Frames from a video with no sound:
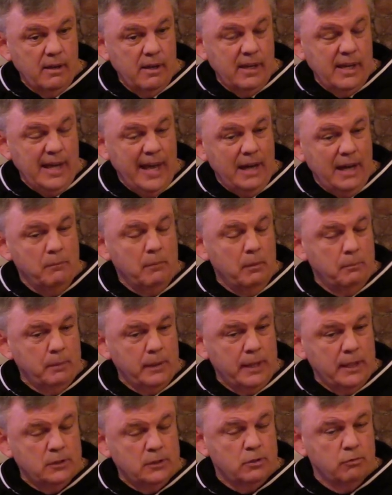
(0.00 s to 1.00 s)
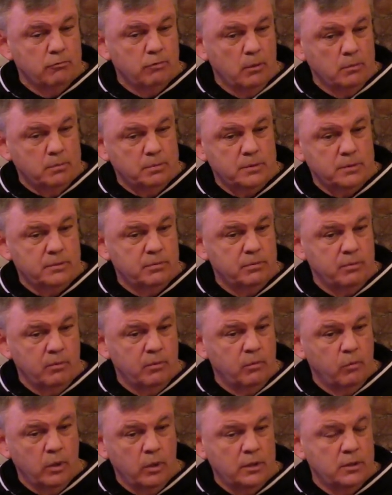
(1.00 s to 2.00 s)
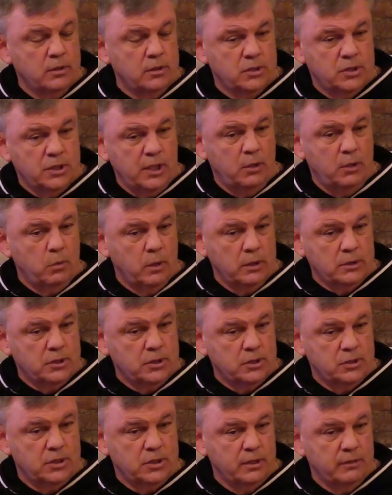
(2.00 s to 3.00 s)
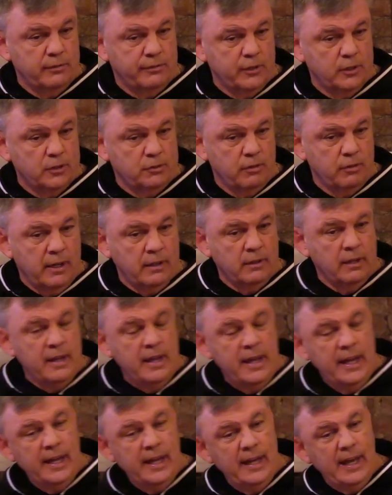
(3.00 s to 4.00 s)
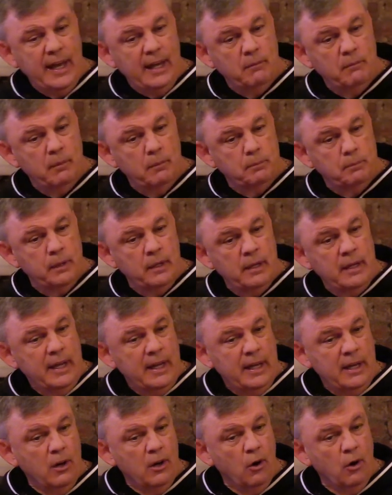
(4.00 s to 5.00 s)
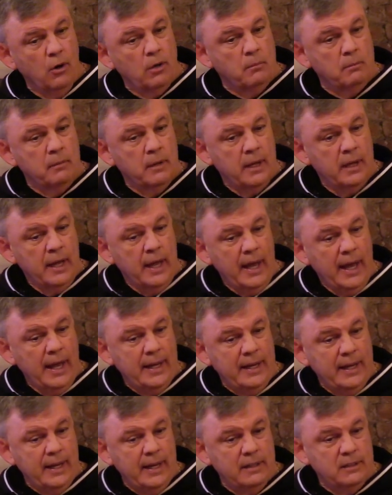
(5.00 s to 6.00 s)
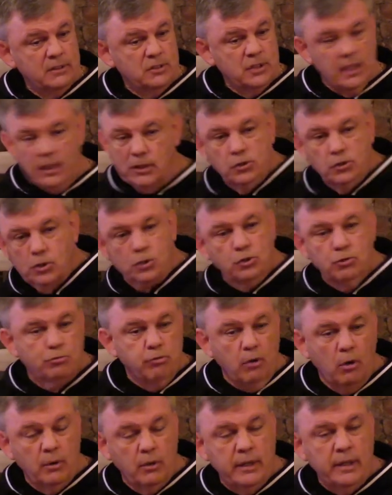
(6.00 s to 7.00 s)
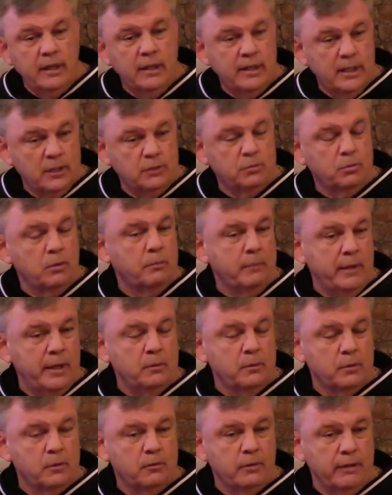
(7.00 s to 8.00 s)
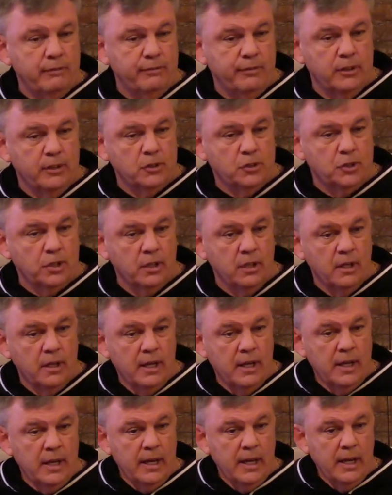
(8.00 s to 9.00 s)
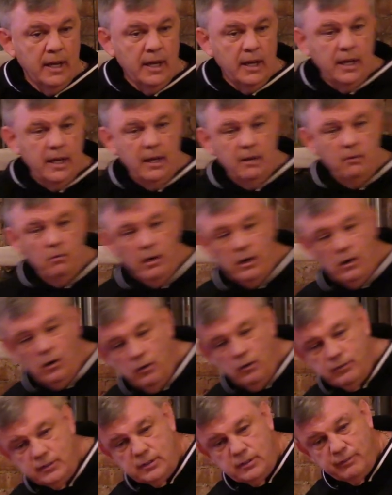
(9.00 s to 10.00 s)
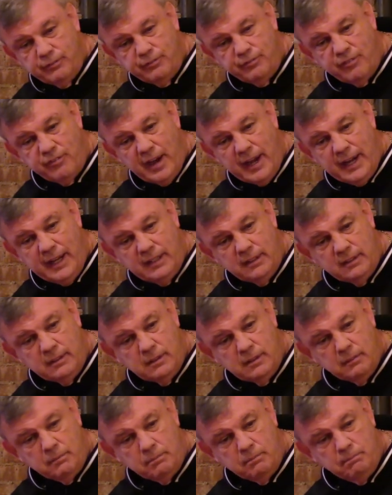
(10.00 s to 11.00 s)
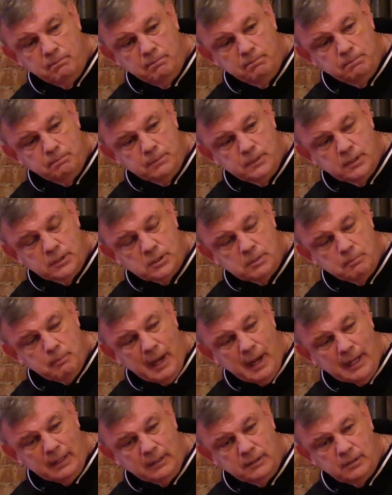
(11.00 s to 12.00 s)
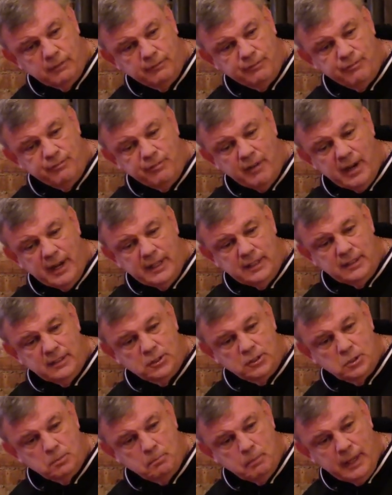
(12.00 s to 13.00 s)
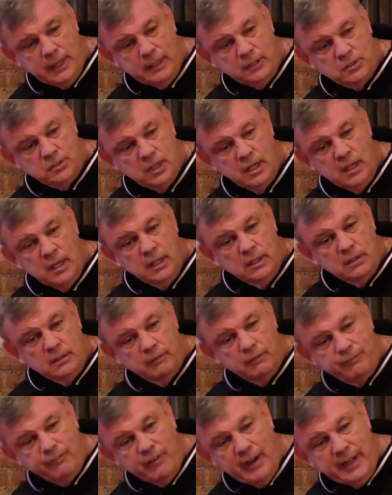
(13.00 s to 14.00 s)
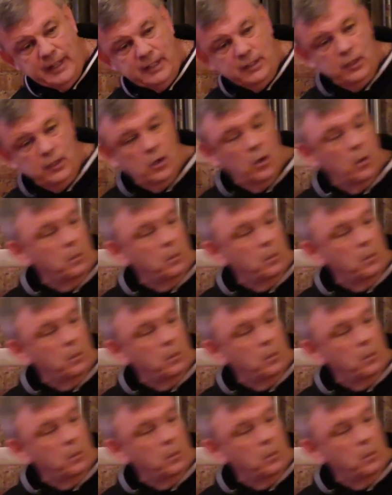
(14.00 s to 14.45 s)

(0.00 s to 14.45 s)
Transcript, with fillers: he had him up against the ropes, one of the sequences in the first round. He had him up, he hurt him, and then instead of just throwing, that's what made him a great finisher. He went over to find the, the spot, to find the space, to find the